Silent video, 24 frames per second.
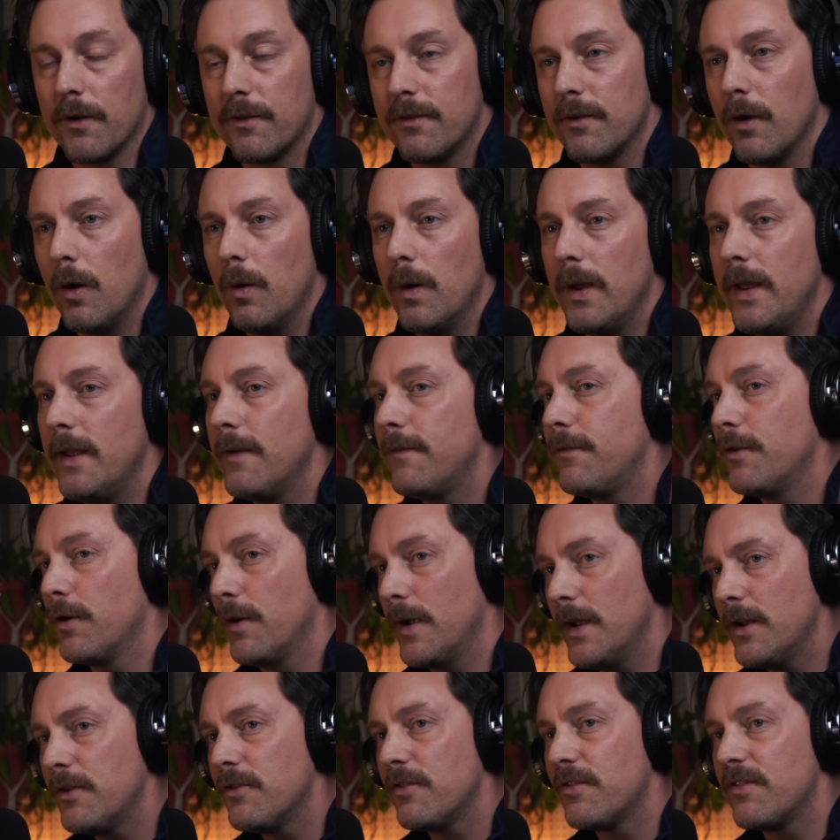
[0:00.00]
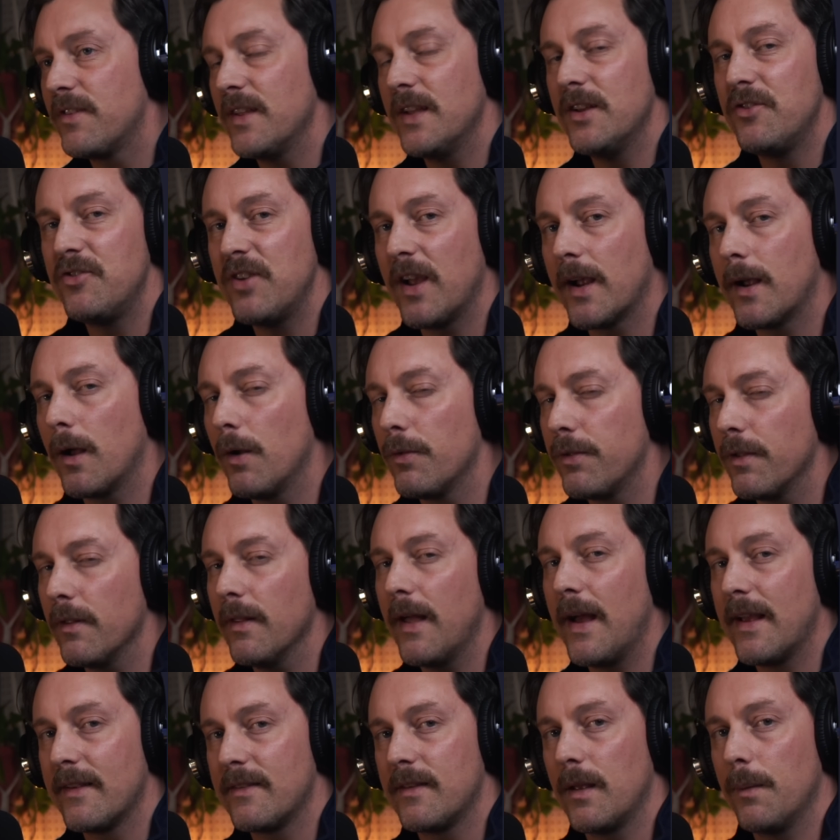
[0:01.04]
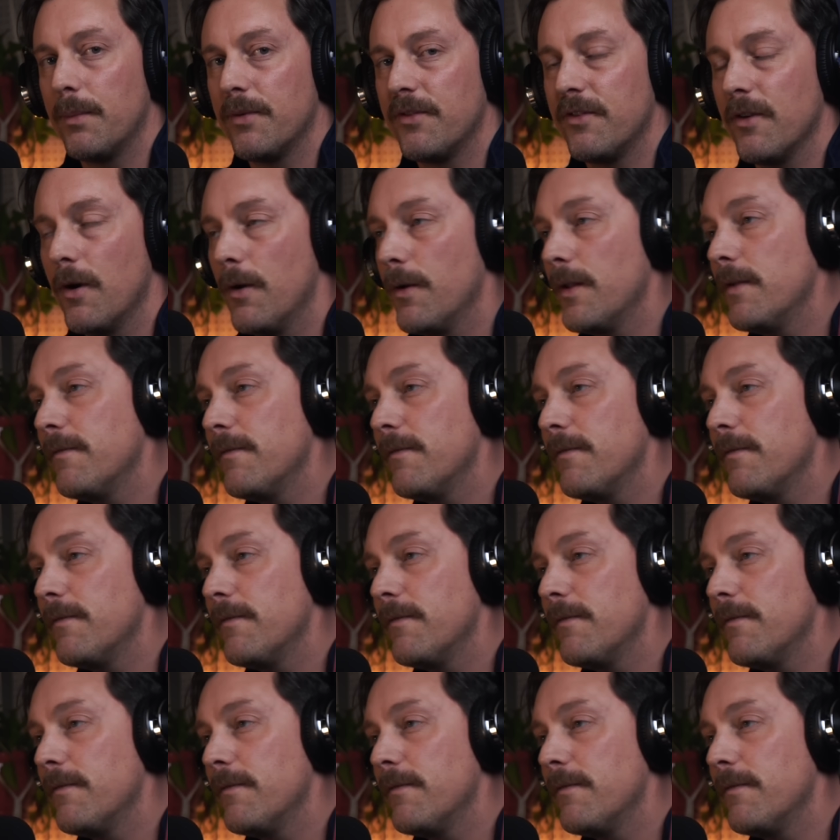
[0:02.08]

So if you're interested, check out the last episode.